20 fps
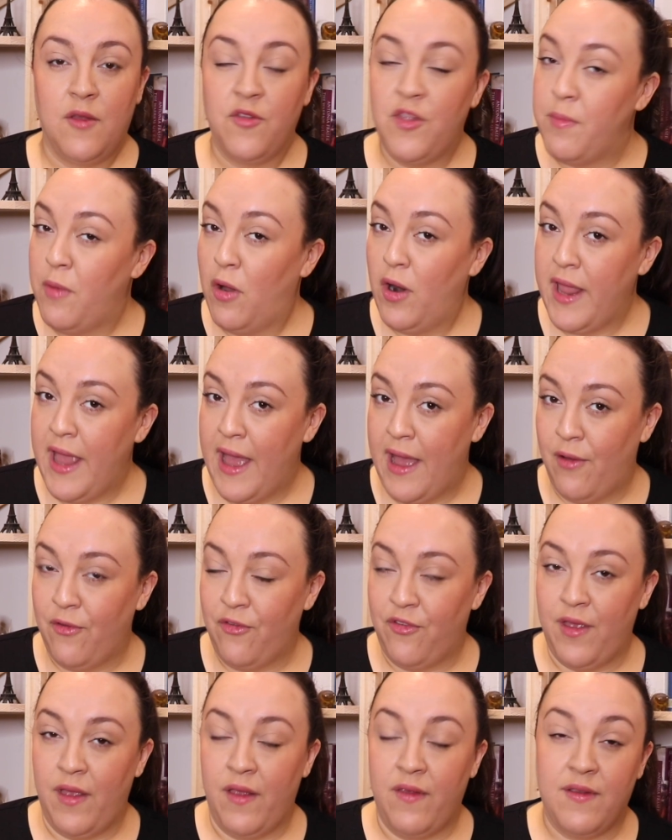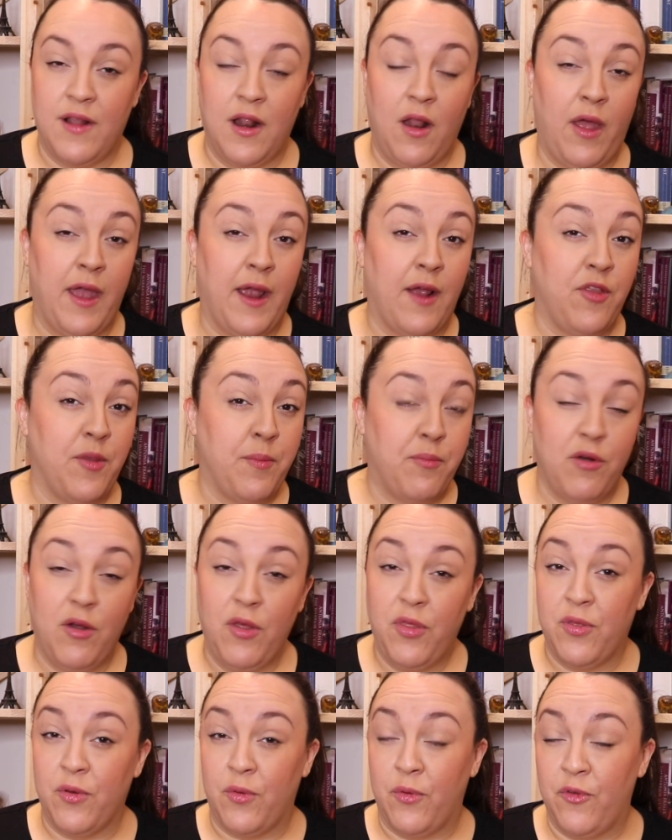The Molly houses, like the
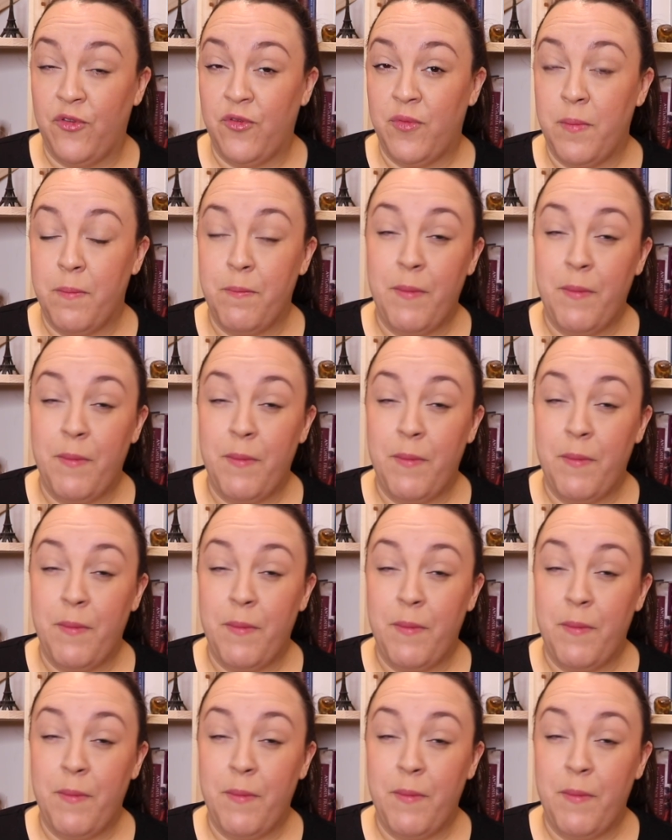brothels,